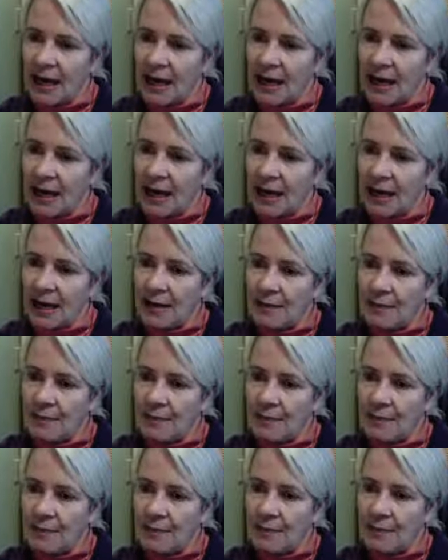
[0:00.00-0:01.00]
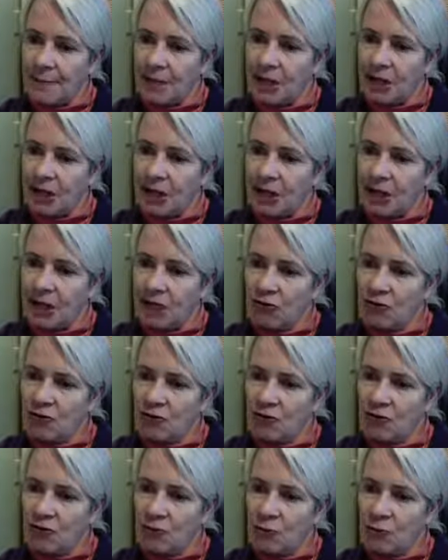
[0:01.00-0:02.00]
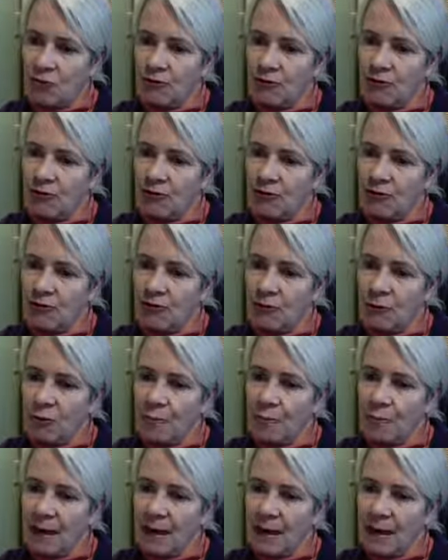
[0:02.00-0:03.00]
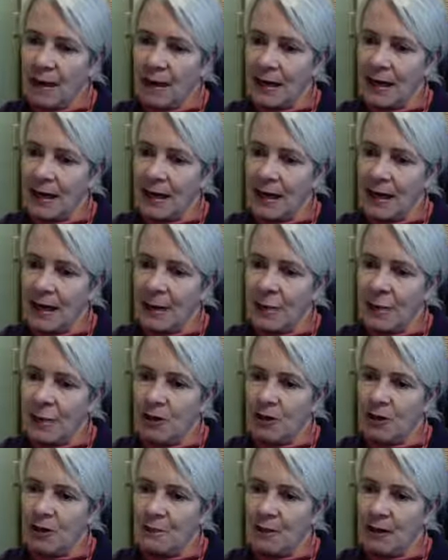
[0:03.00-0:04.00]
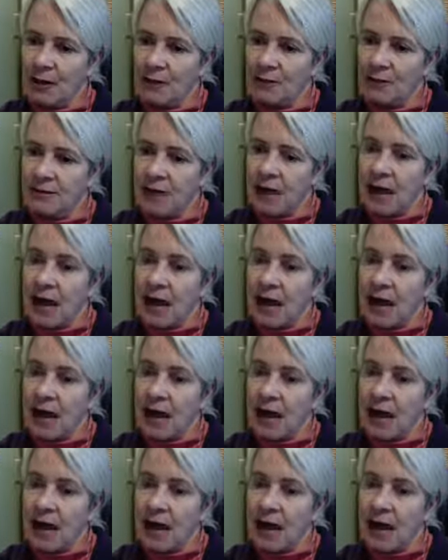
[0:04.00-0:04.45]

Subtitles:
And Kristen's wondering if I grow mainly hybrid tomatoes.